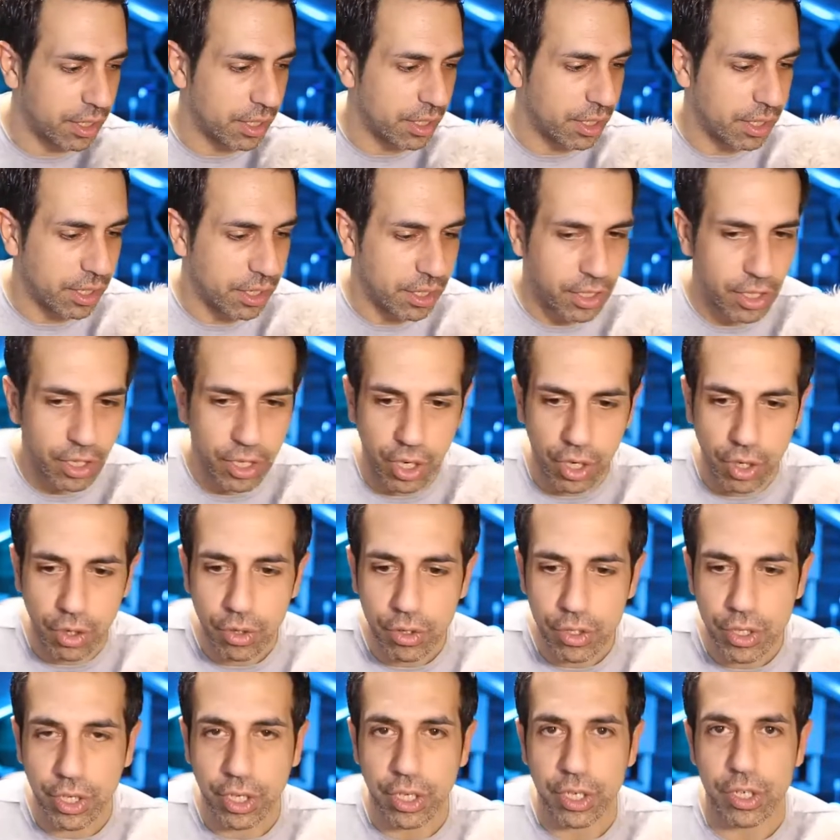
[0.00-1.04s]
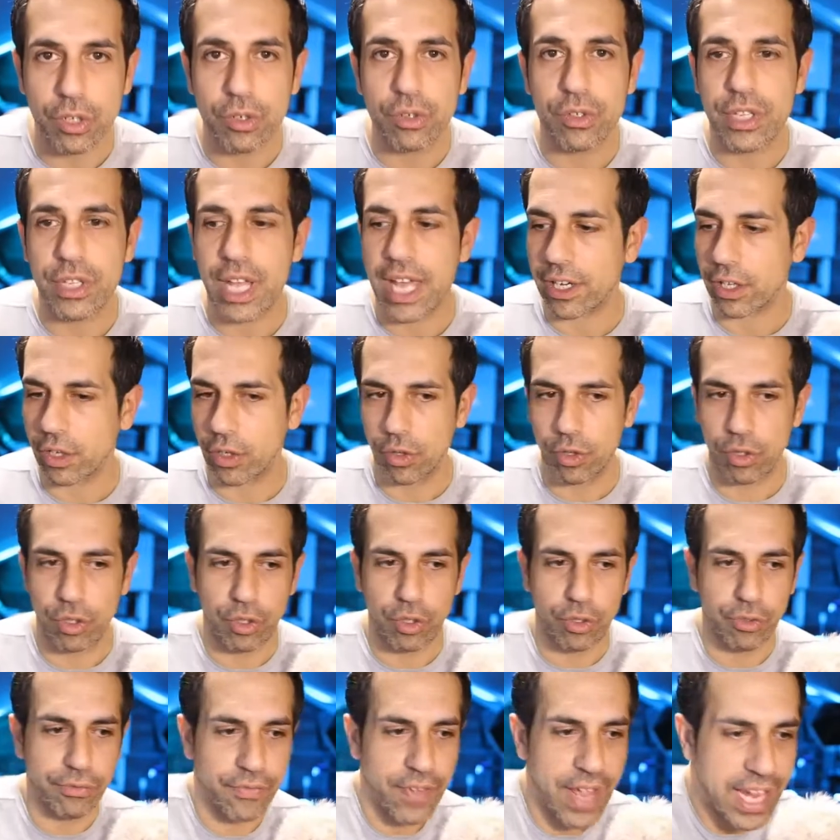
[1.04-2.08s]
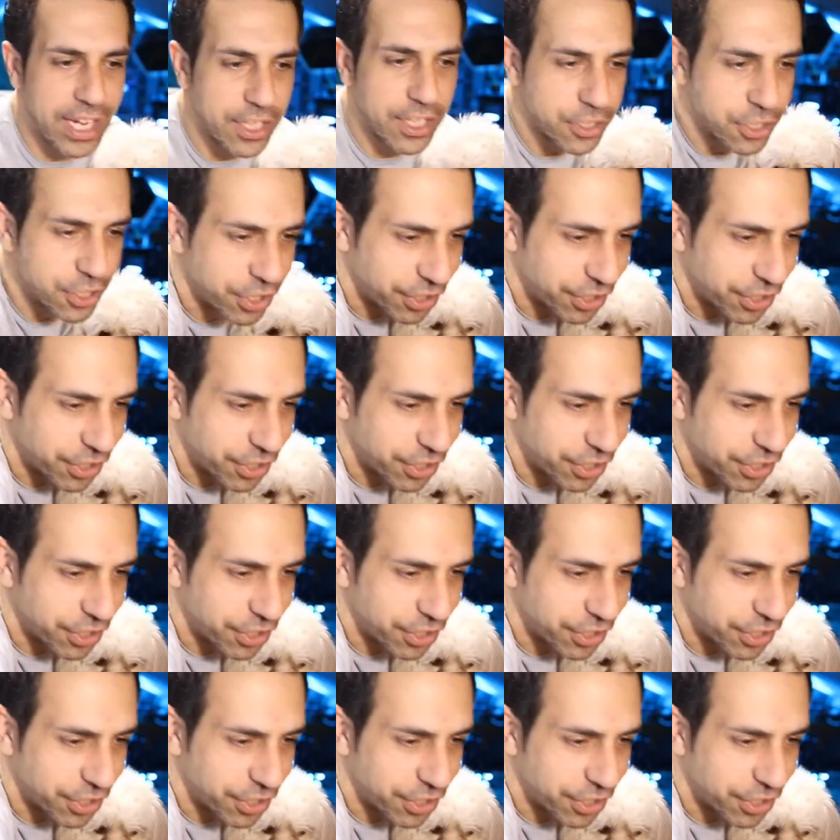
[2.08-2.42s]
You know, you could use that good old-fashioned